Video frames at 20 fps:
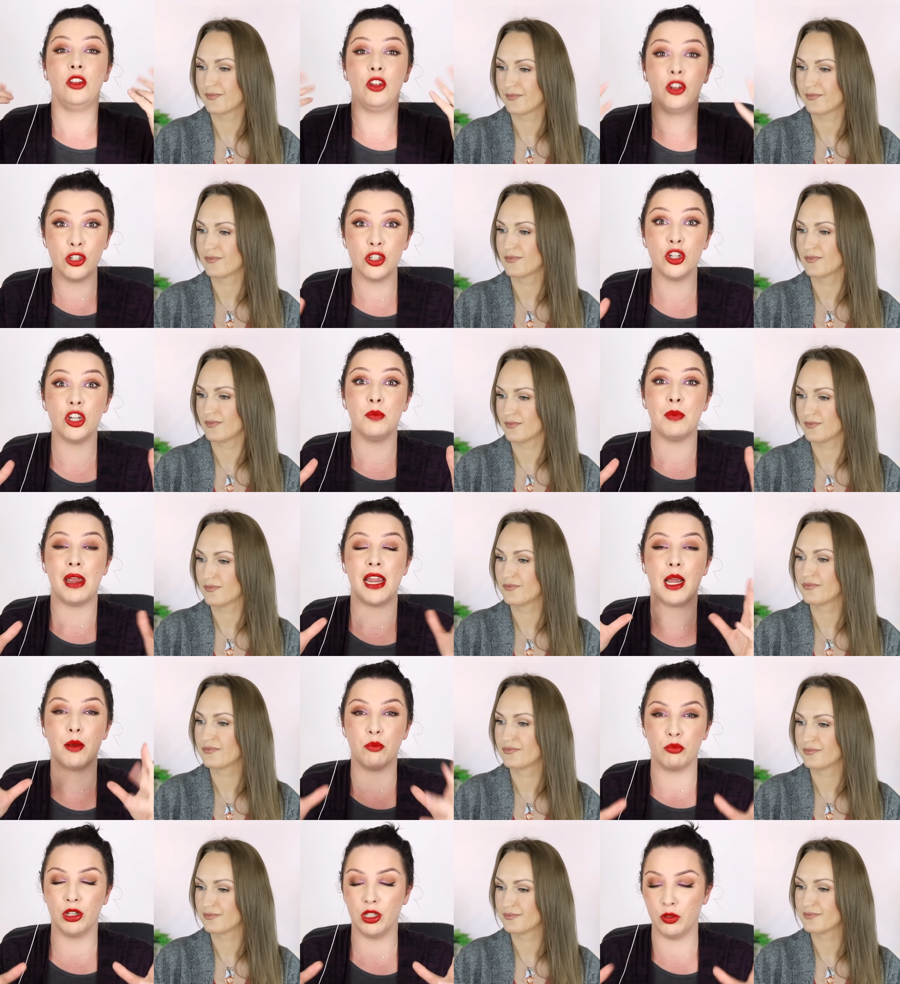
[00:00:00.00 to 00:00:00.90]
Speaker 1: You can do your
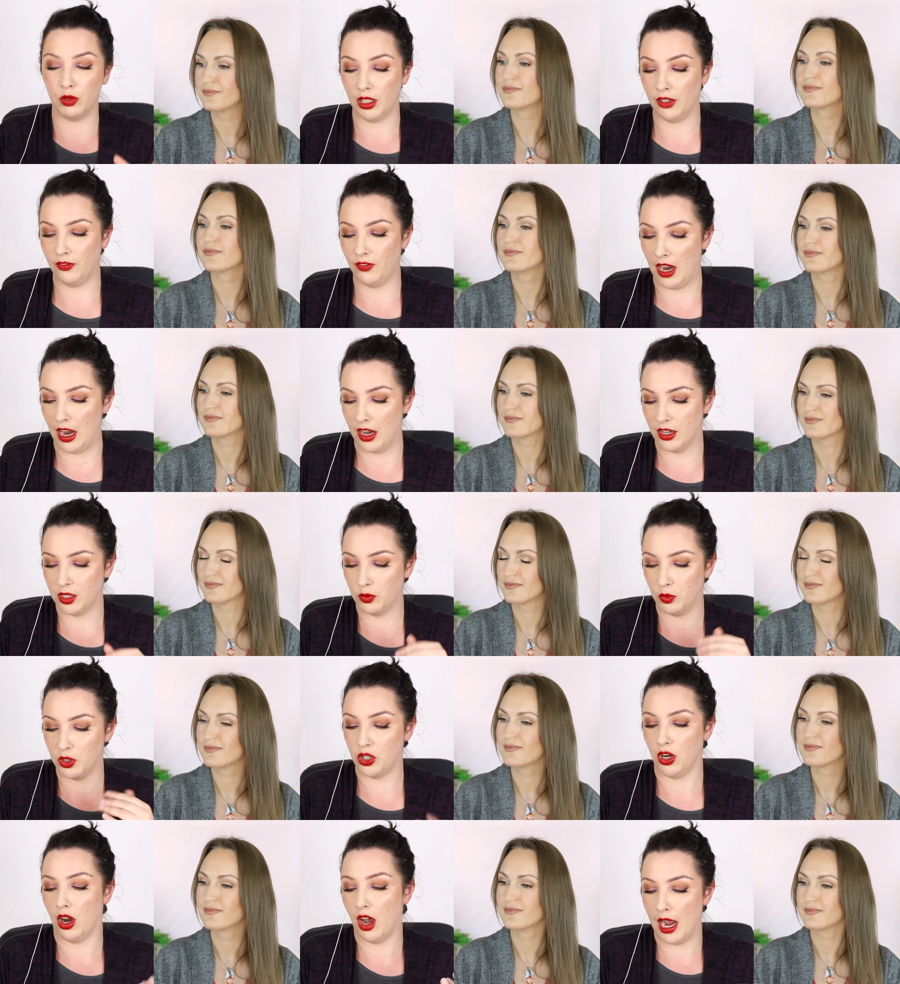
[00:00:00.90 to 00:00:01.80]
makeup really, really fast,
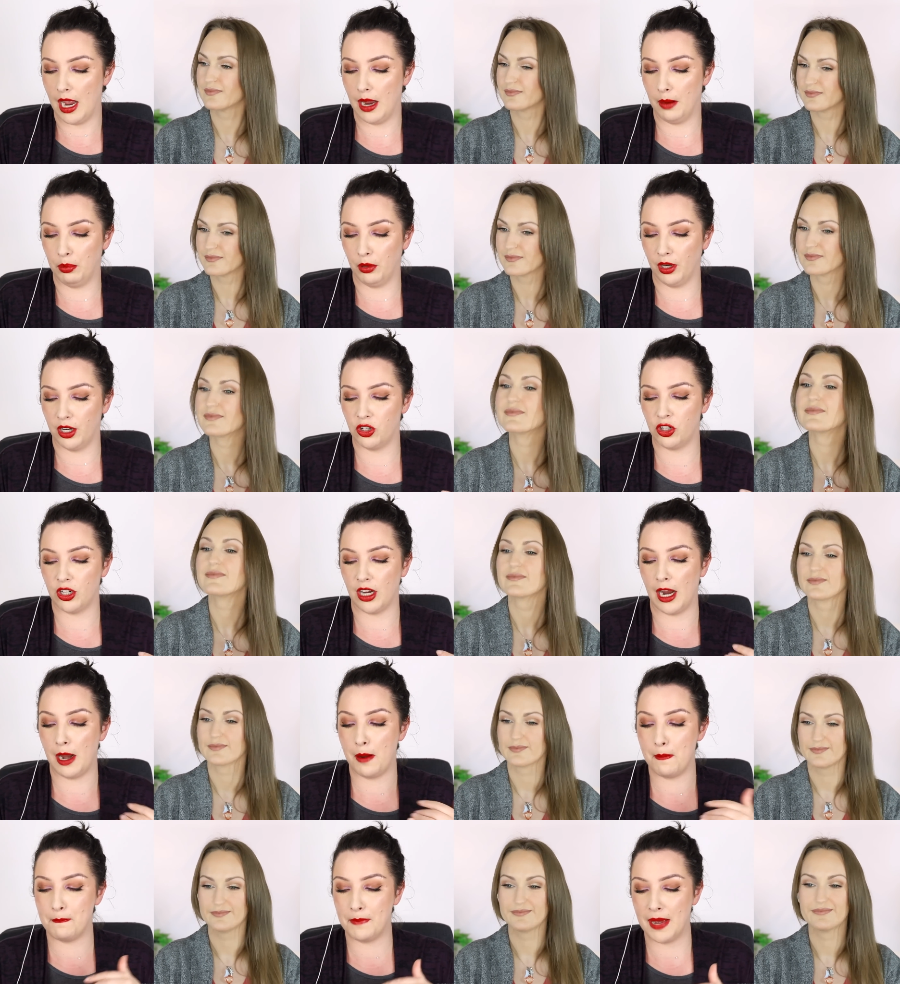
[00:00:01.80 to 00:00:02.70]
which I
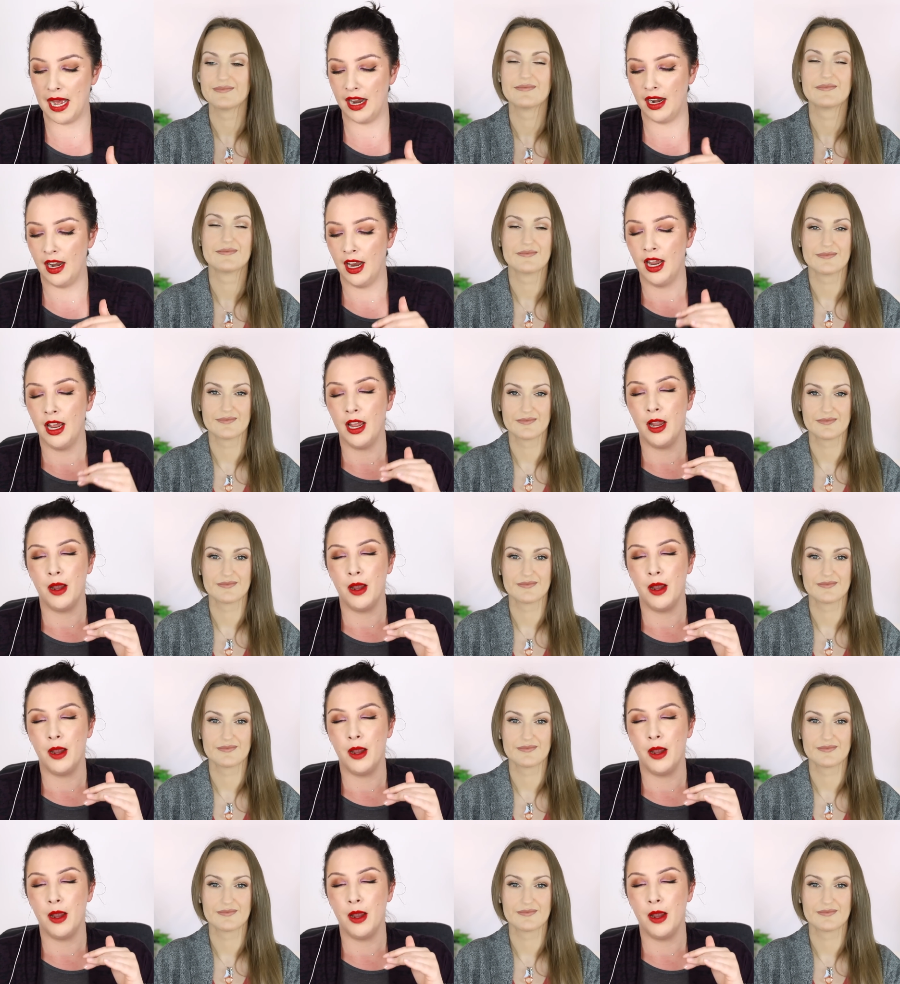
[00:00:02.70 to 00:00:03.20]
appreciate. But